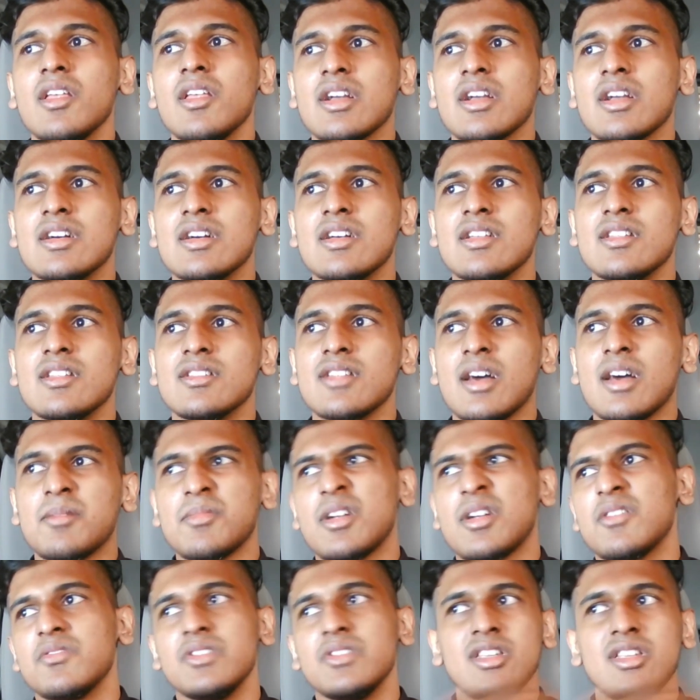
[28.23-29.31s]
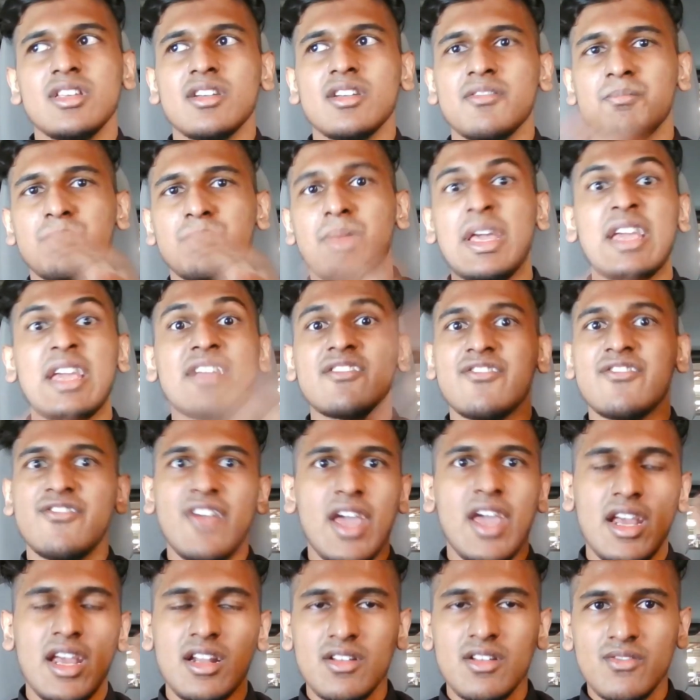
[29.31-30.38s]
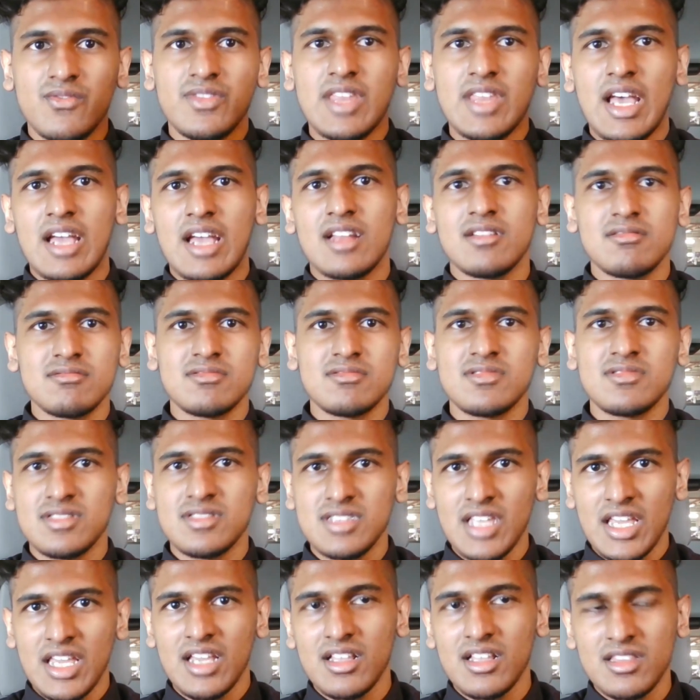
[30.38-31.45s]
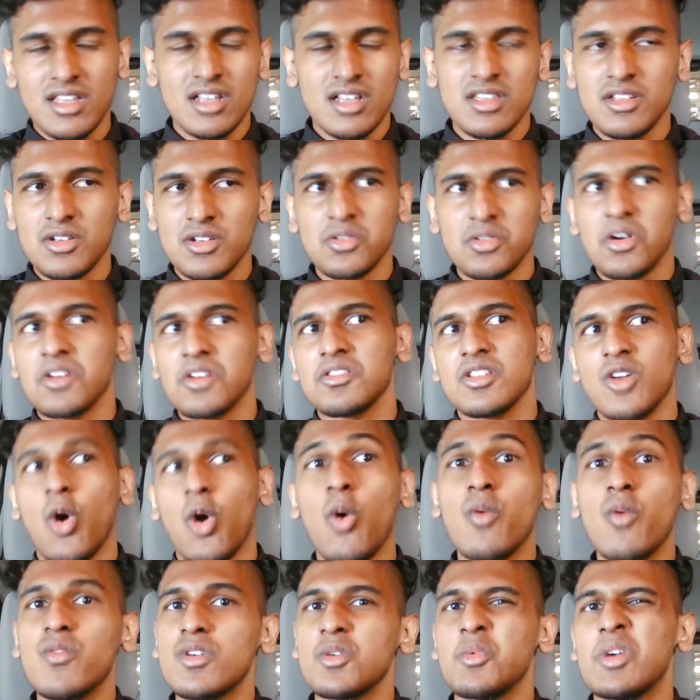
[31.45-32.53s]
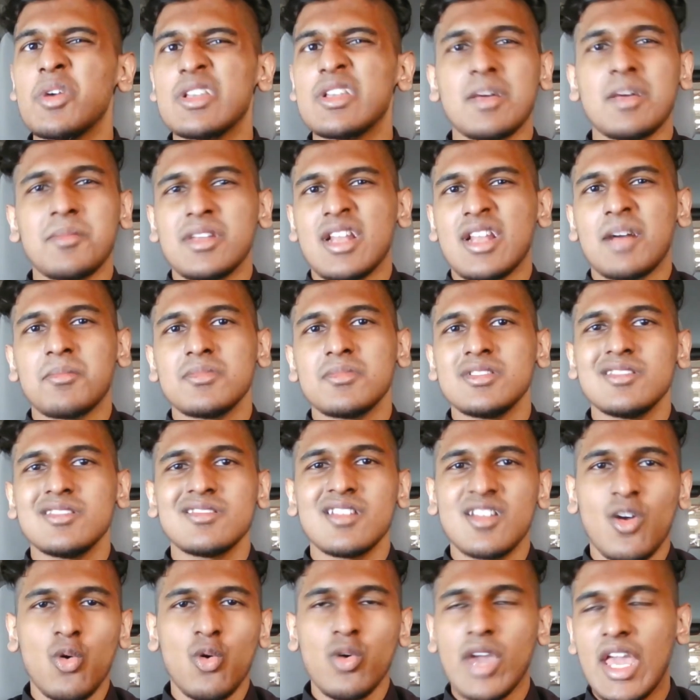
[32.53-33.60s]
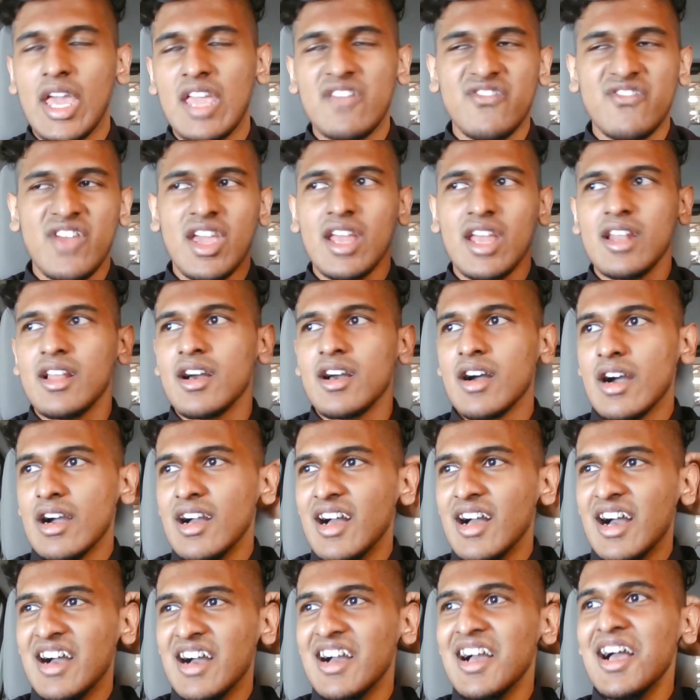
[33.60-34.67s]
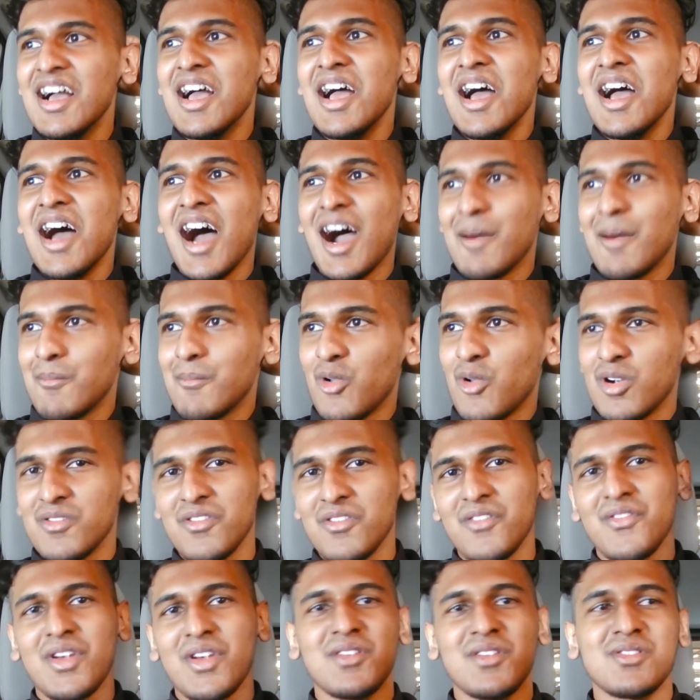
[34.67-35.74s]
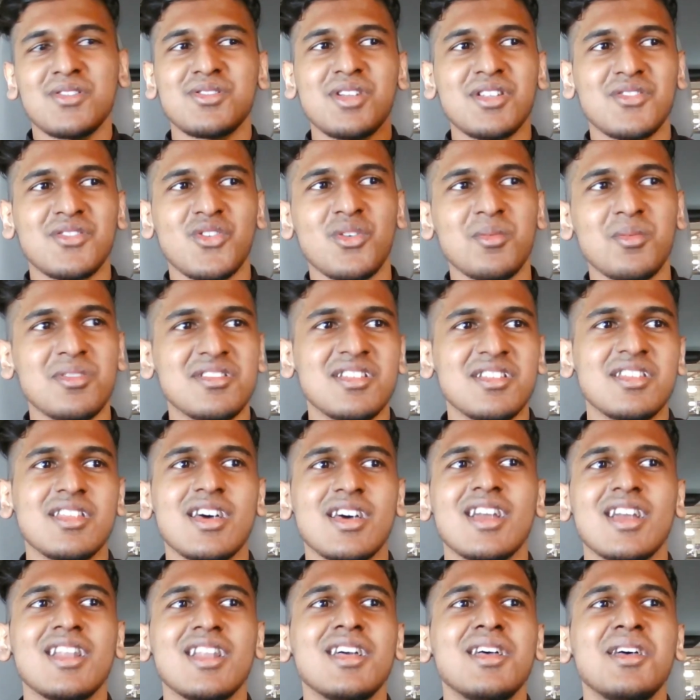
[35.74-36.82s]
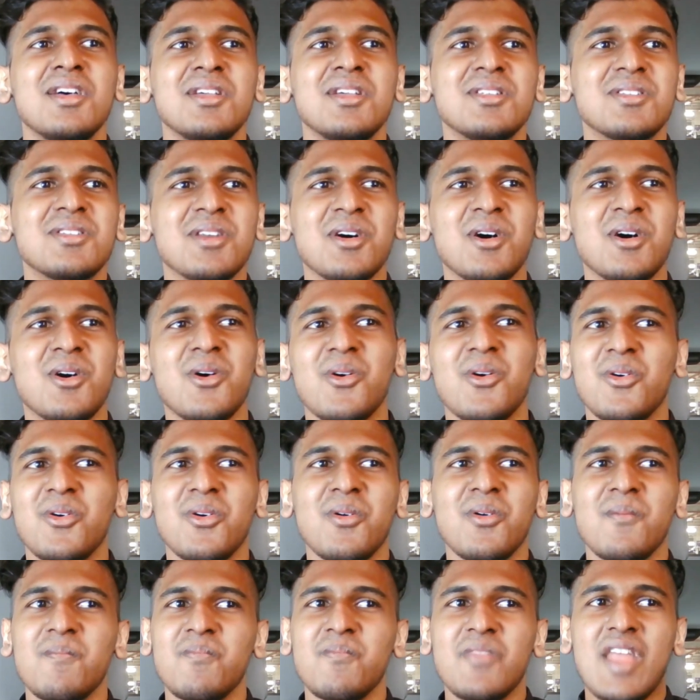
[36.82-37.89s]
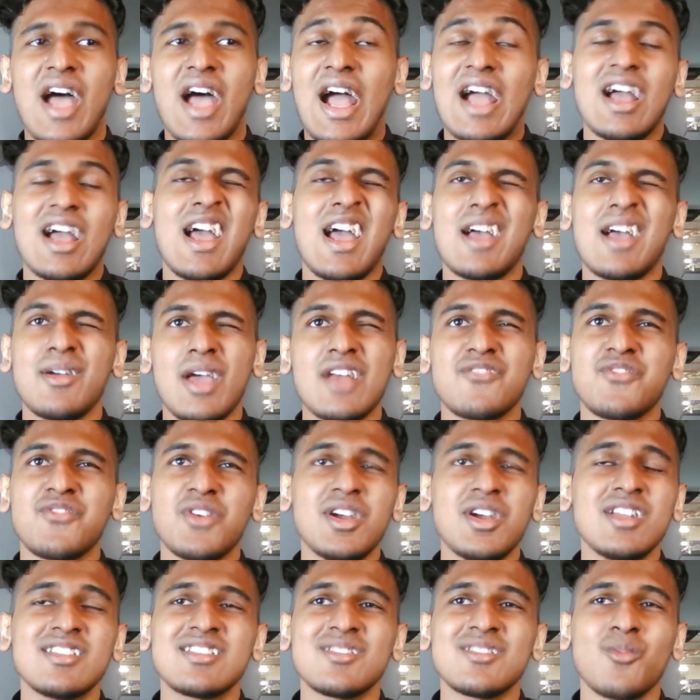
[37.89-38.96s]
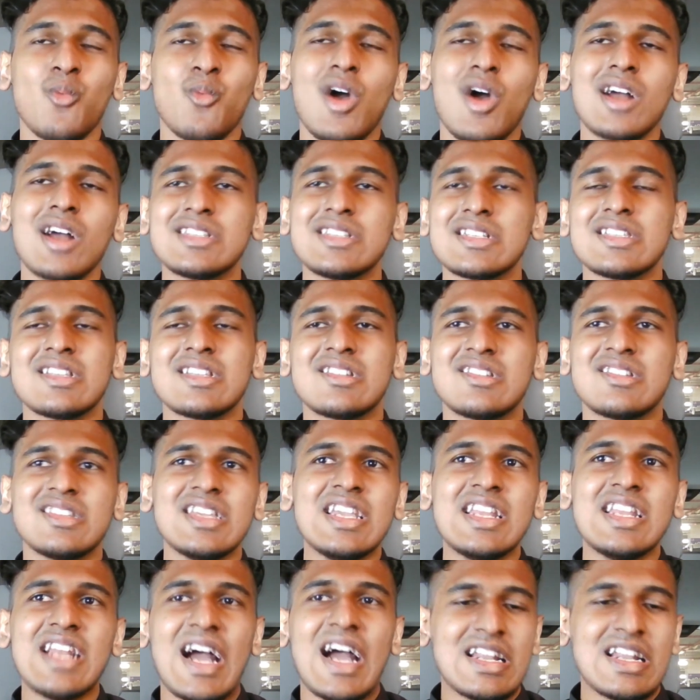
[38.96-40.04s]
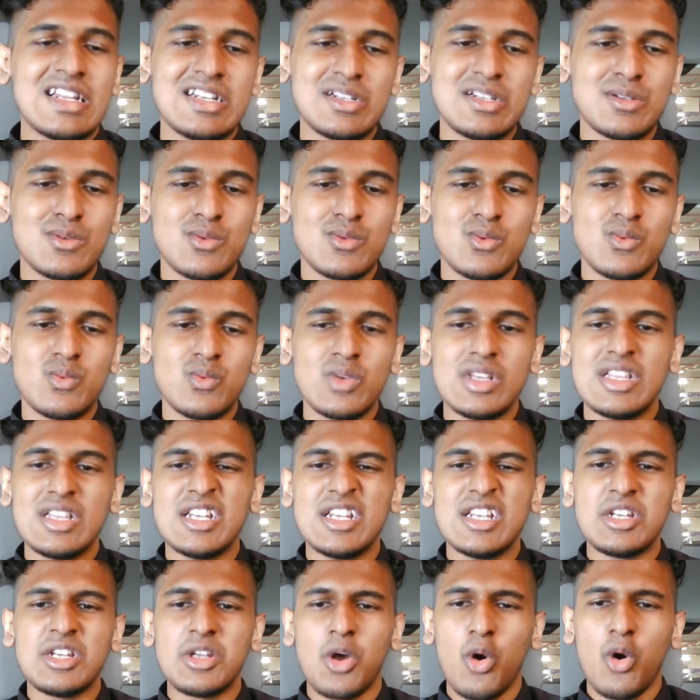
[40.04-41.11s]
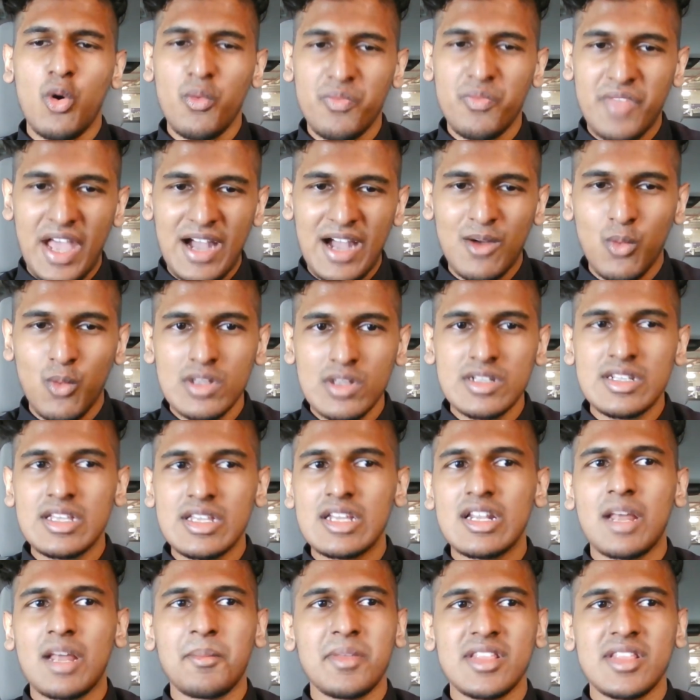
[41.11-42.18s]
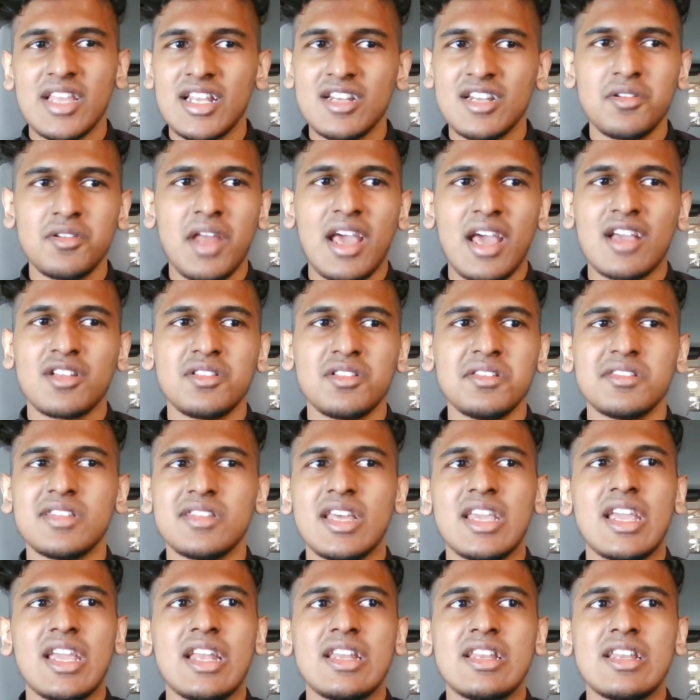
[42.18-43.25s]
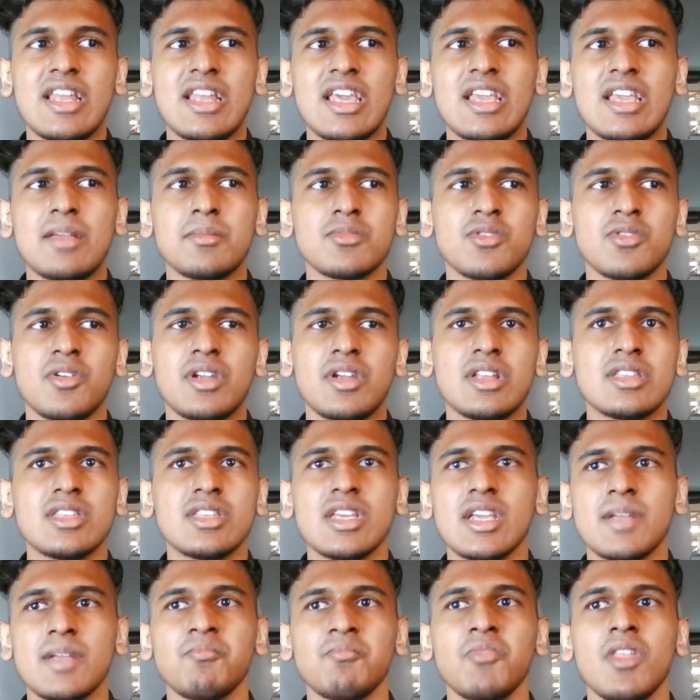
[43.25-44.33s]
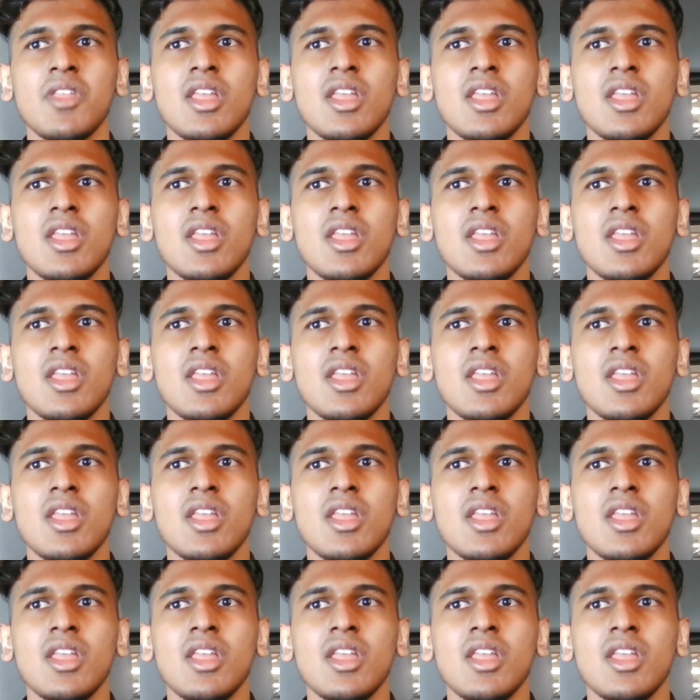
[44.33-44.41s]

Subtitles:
Because I'm not really a big fan of that thing that they're crossing over with. I mean, I'm just an okay fan. I'm more of a fan of Transformers than that. So, I at first, watching the scene, I didn't really know that was it. I mean, they didn't actually say any names or anything.